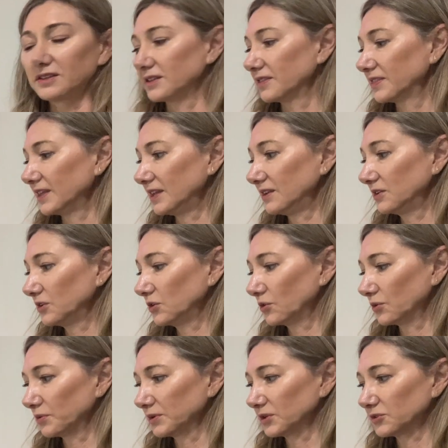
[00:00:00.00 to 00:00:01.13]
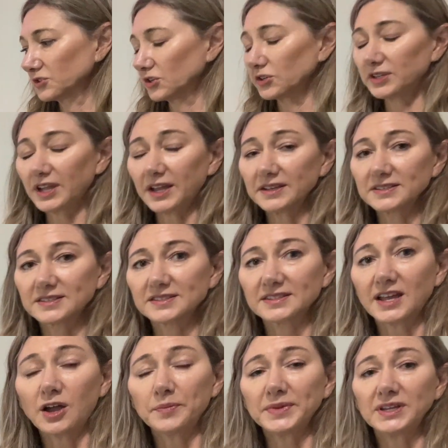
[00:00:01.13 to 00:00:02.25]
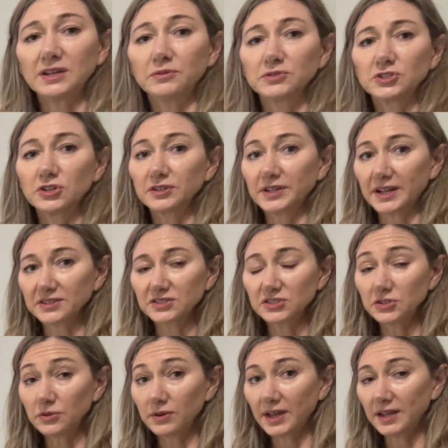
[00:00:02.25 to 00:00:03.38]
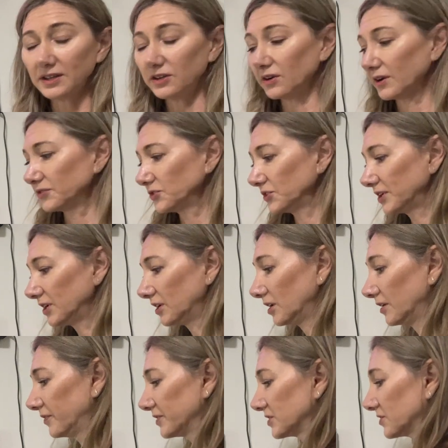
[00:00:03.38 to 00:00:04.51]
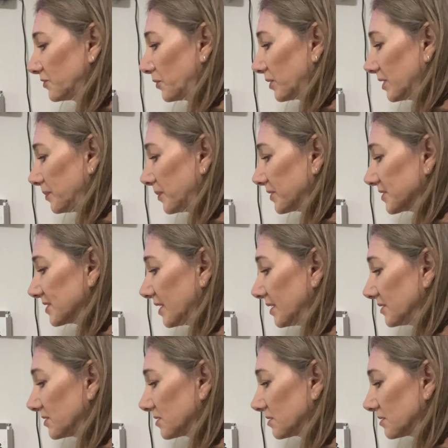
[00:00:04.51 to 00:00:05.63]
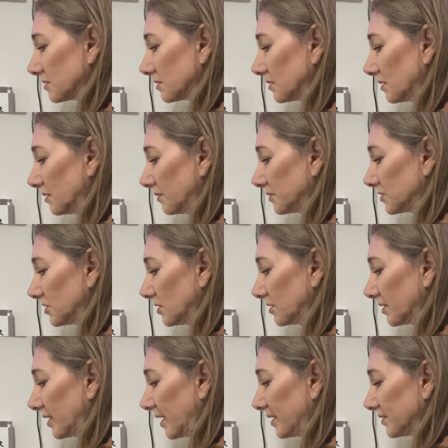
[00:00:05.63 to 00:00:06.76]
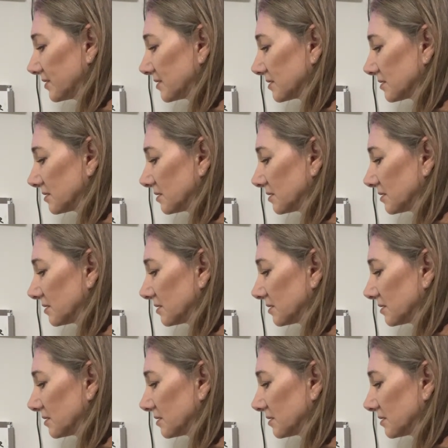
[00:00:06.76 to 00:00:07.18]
Then you go to return guests. How many return guests do you get year after year? If it's 40% or return guests.